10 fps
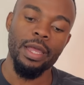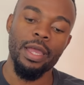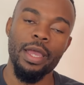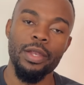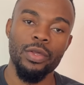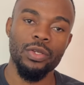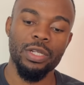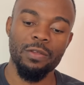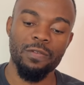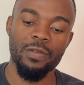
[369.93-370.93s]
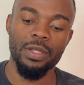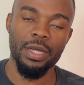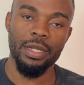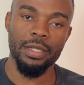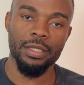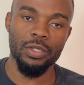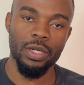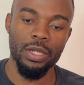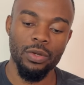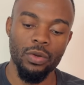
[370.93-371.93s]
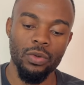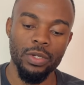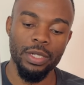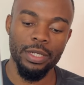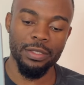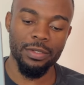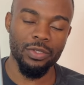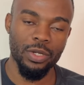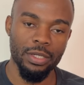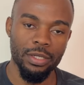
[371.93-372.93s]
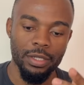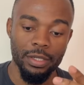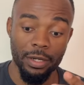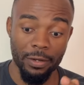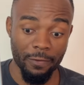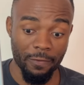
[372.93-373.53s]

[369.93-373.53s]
and you actually feel that it's actually holding it's actually uh,